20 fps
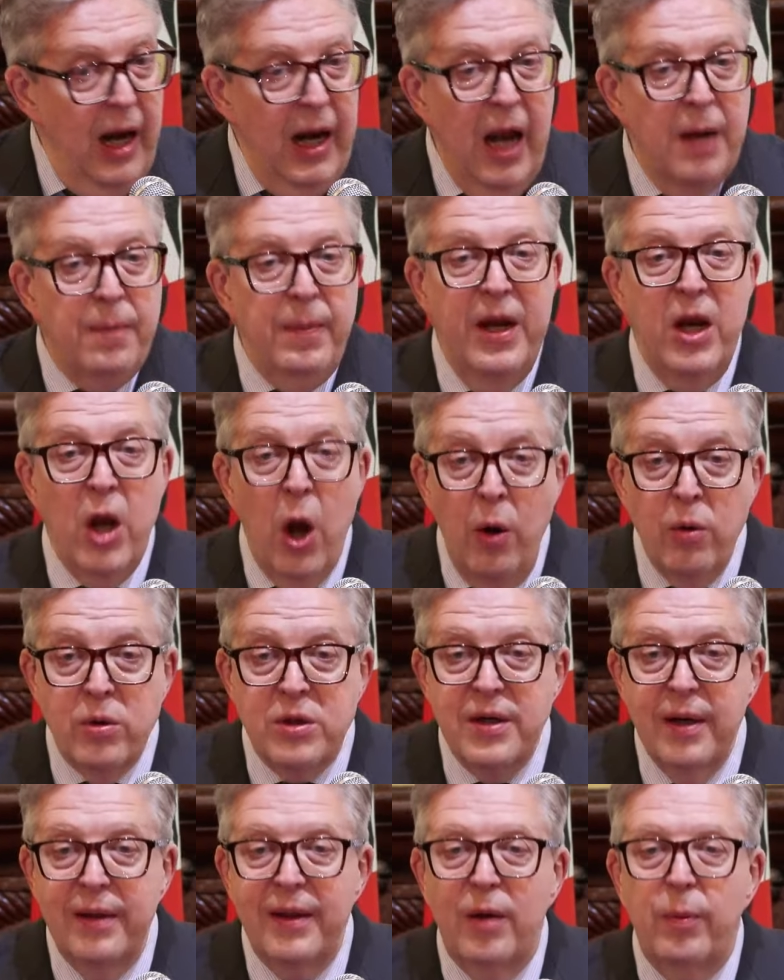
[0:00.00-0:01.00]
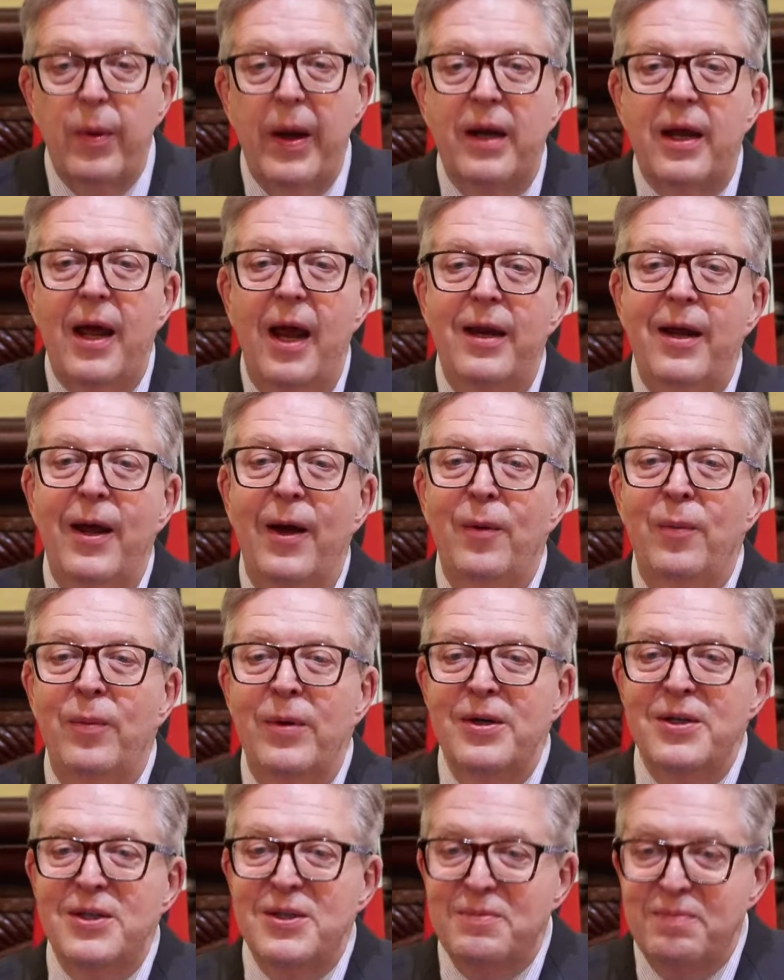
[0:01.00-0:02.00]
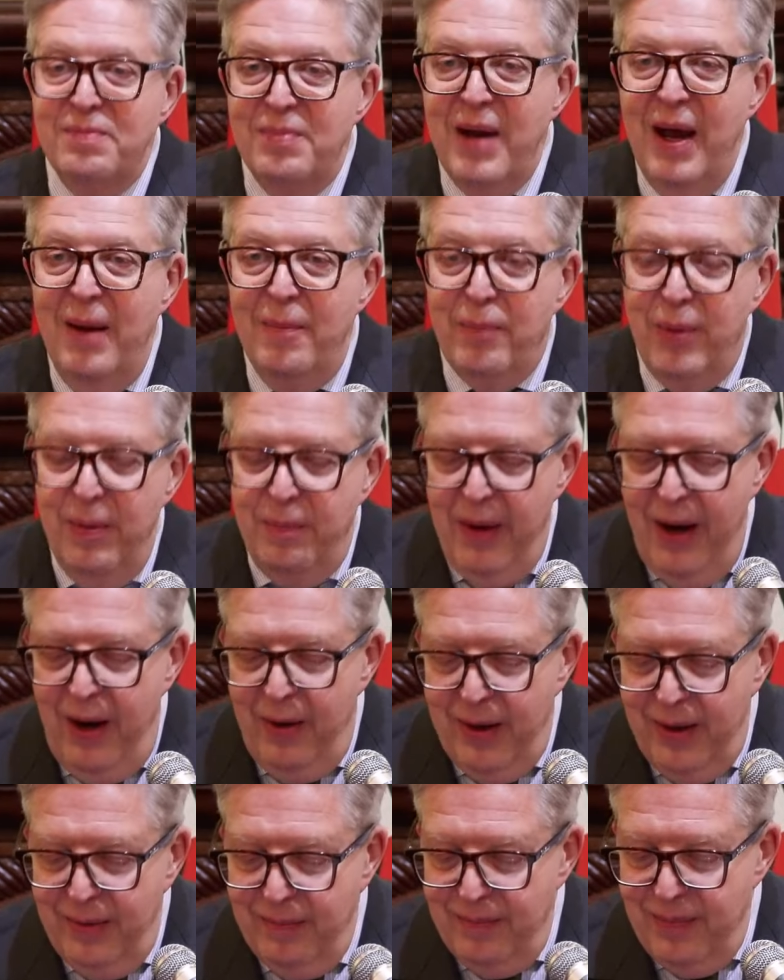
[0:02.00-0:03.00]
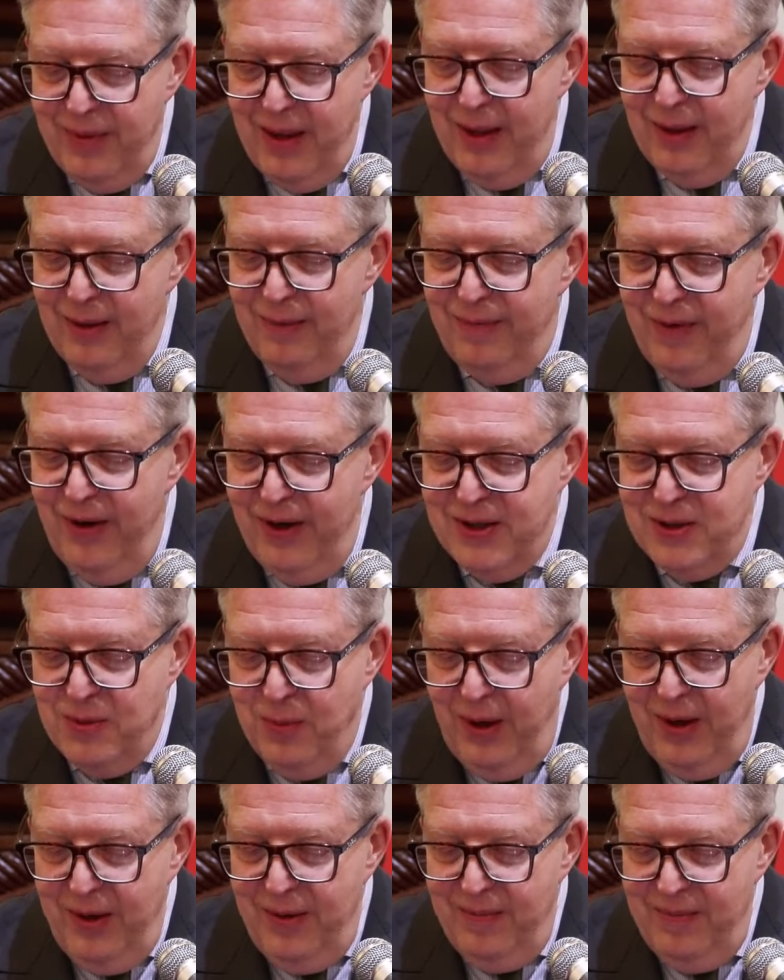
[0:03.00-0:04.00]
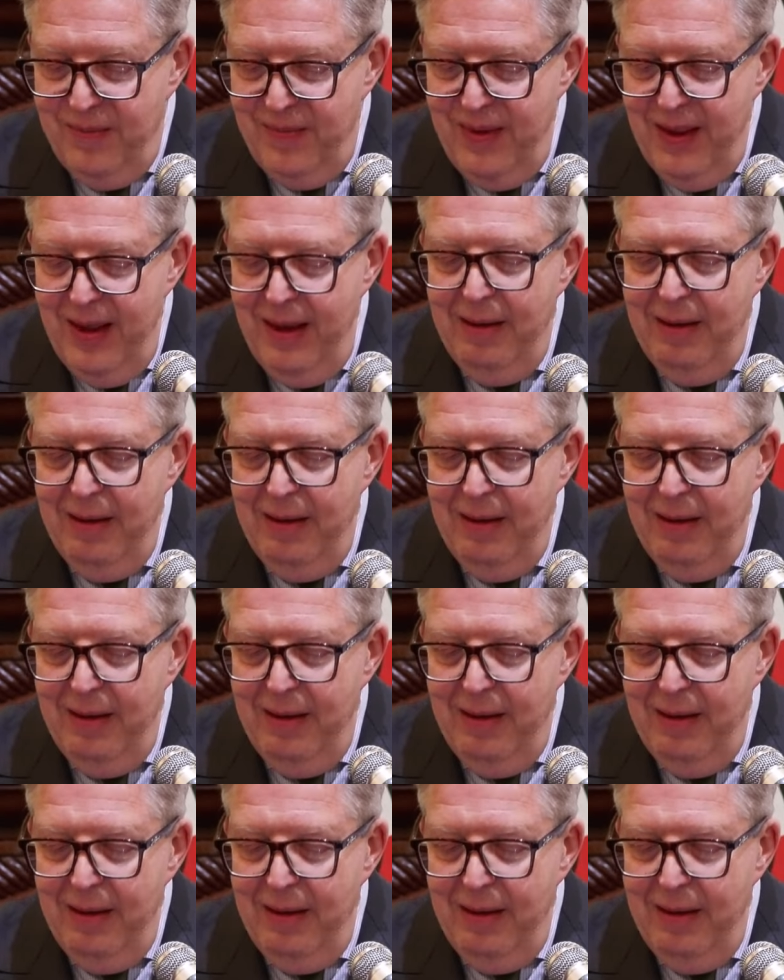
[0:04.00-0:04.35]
Let me note that when Kenya was preparing the first one,